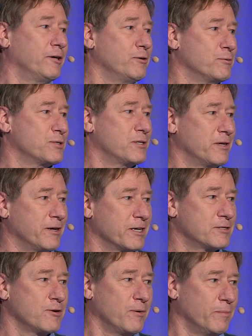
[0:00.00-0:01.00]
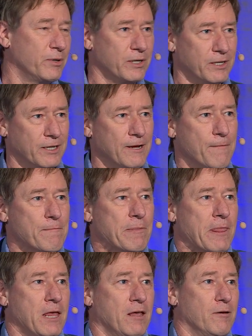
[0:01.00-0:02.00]
use the example,
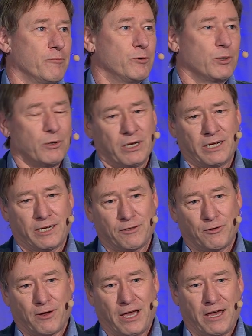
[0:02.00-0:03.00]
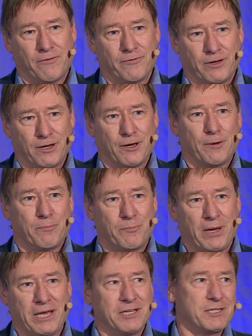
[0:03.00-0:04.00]
would you like to have a
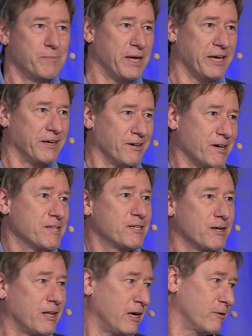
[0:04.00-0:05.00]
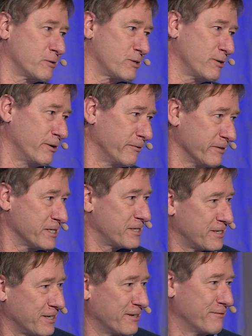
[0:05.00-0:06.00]
pacemaker as a cloud
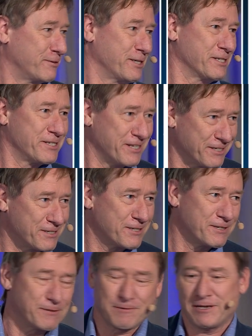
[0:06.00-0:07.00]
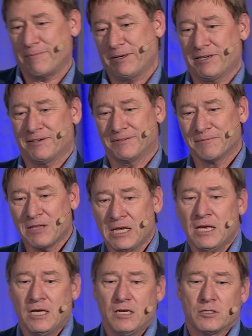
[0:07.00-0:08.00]
service, for instance? I mean,
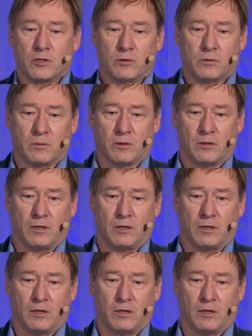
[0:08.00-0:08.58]
so